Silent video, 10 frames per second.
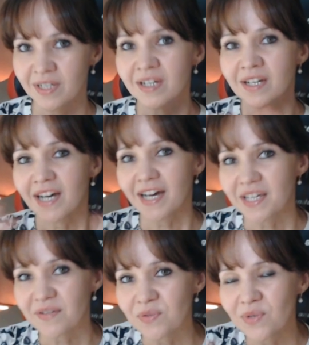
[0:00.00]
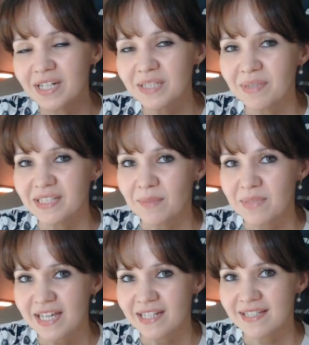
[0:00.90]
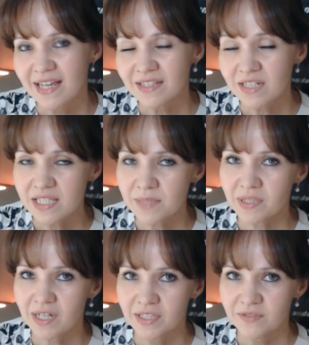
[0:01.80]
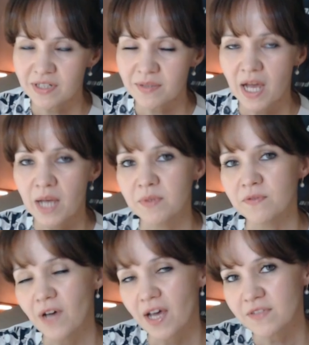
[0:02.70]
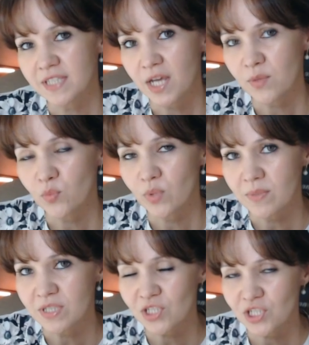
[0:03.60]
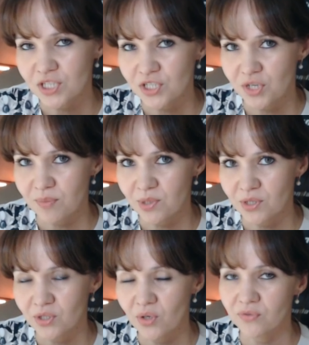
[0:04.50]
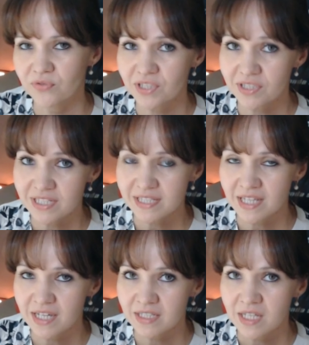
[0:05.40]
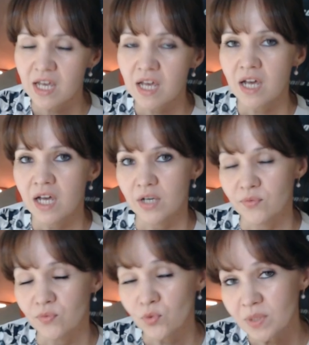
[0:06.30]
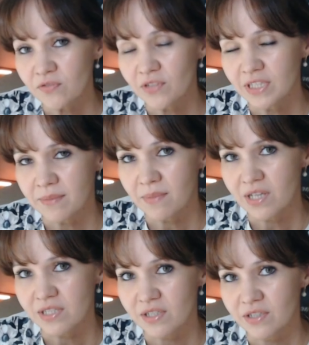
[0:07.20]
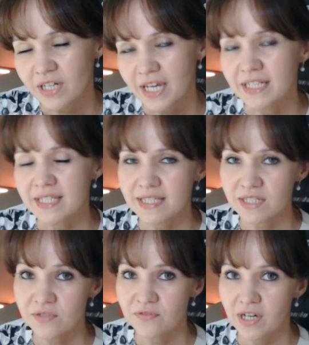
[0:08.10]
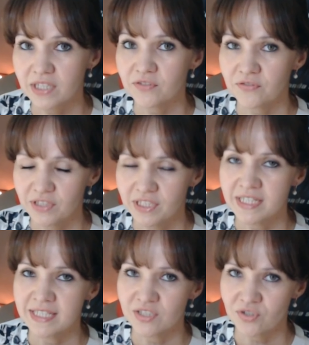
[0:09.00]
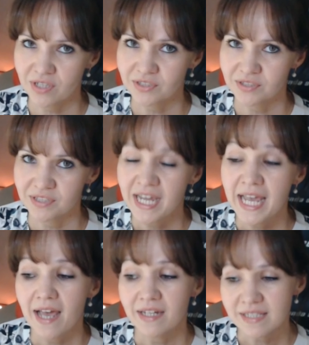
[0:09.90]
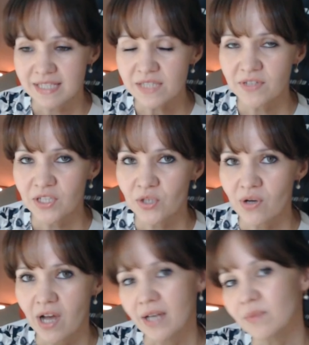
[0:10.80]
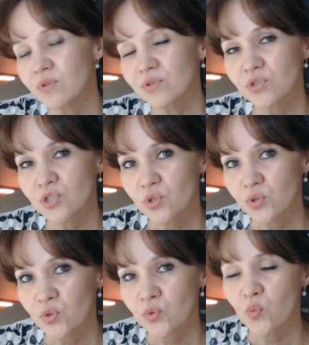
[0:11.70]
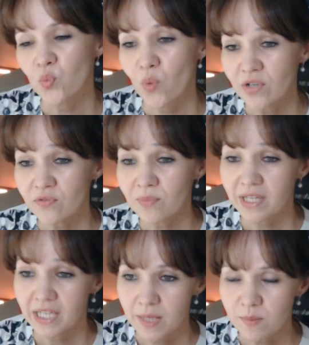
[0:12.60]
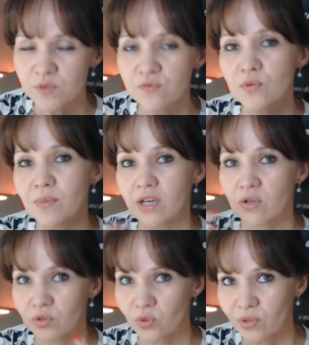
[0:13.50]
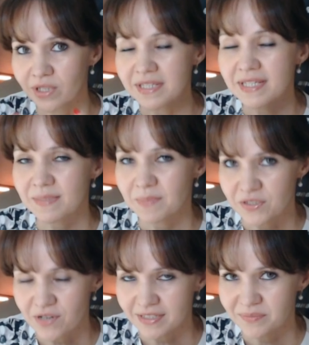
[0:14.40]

Hi everyone, my name is Samaganova. I'm a 5-time women's chess champion of Kyrgyzstan, a woman FIDE master and a certified FIDE instructor. And in this video, I'm going to show you one of my games from my ongoing speedrun.